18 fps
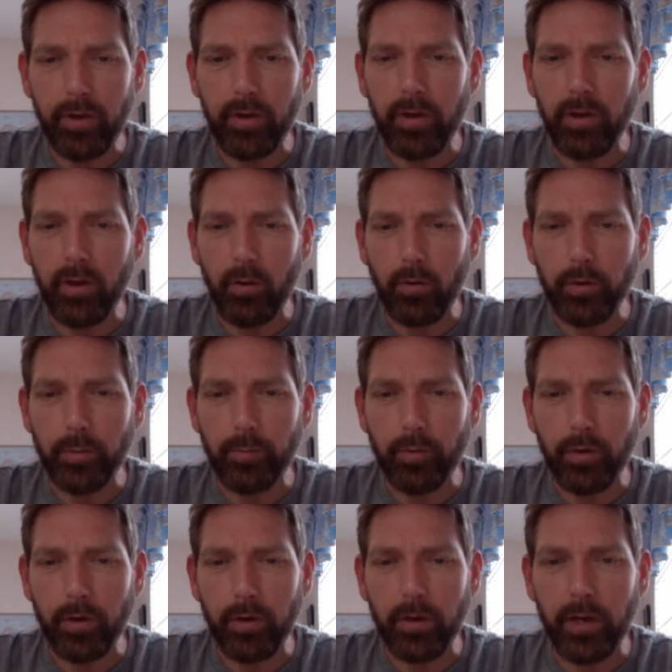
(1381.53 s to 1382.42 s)
you always
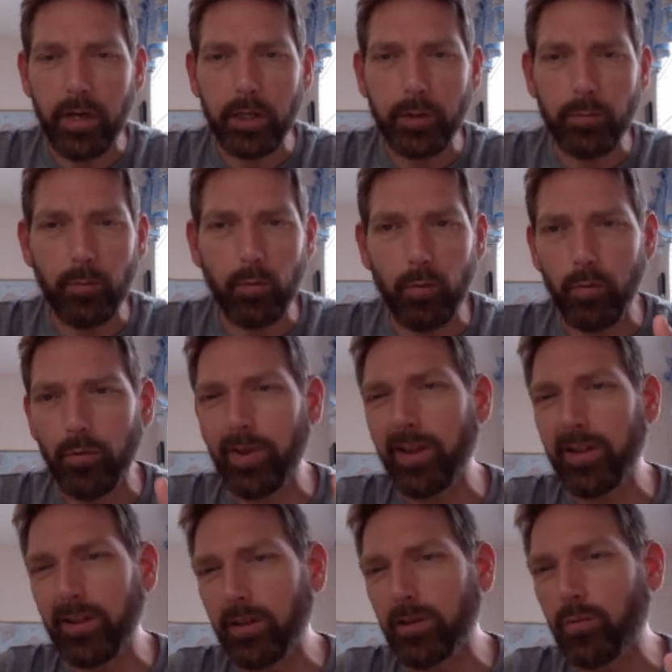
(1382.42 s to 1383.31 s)
put a decimal of at
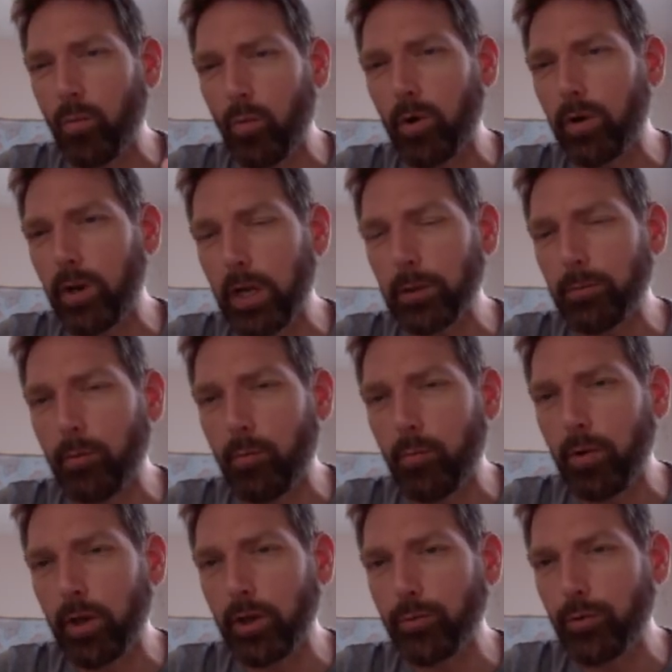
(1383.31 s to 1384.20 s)
least 1 decimal
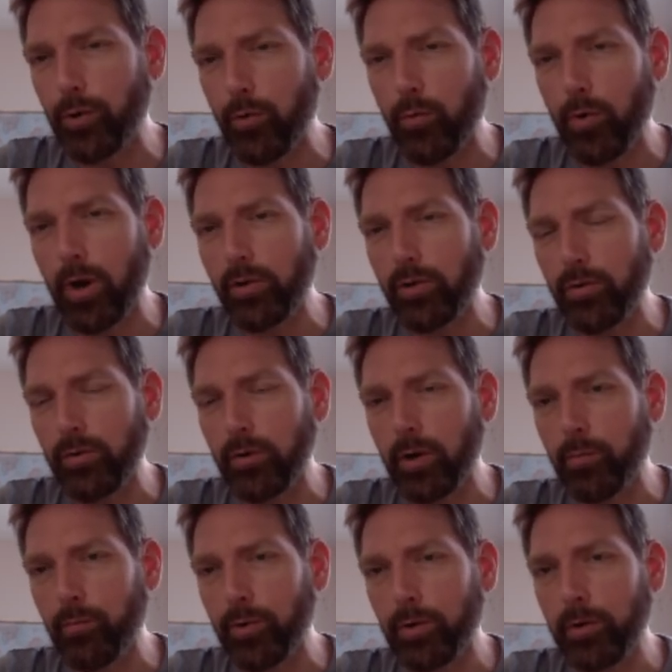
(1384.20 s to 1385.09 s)
place when you write your
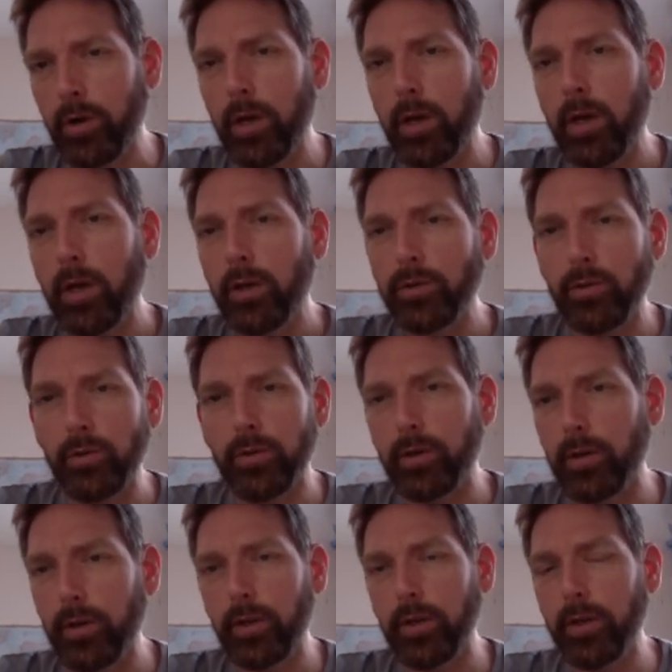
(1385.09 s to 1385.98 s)
number so that
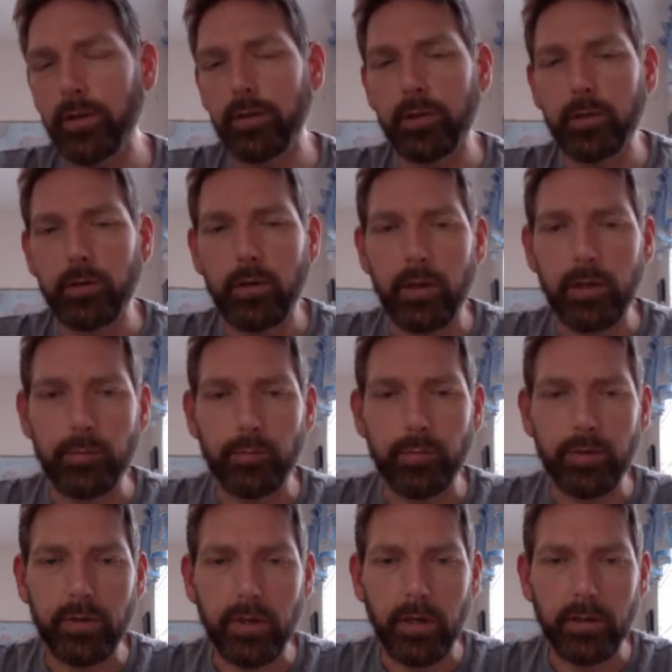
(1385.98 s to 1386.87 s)
it is as
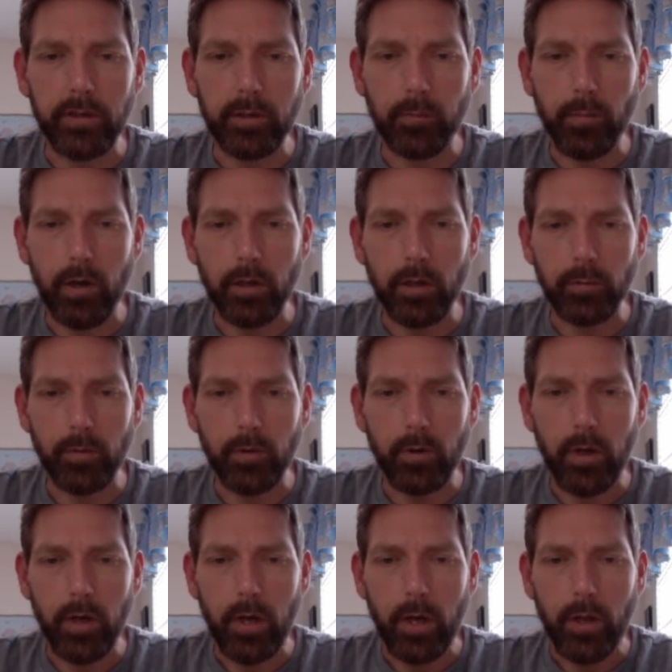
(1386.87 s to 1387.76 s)
precise as possible.
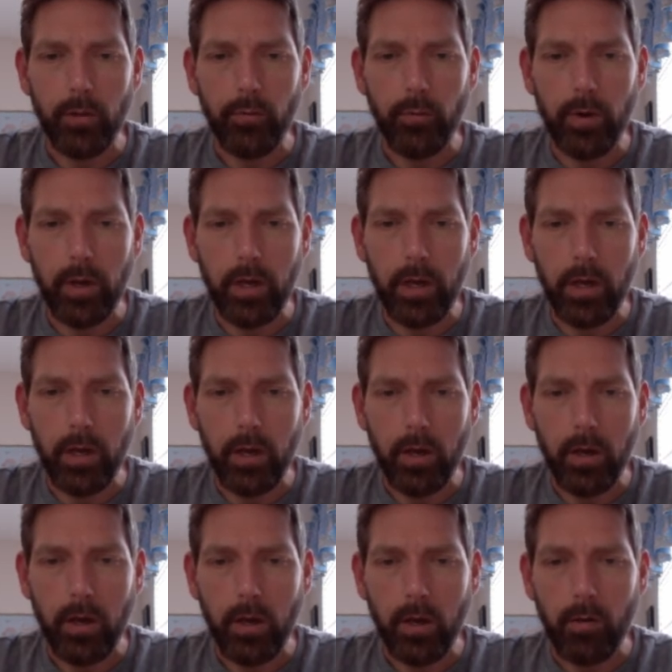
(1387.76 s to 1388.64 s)
3
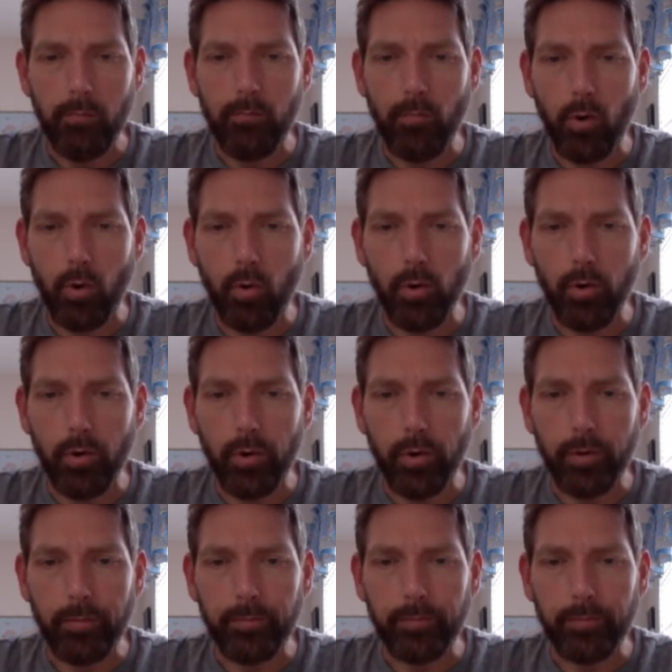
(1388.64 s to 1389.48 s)
molar,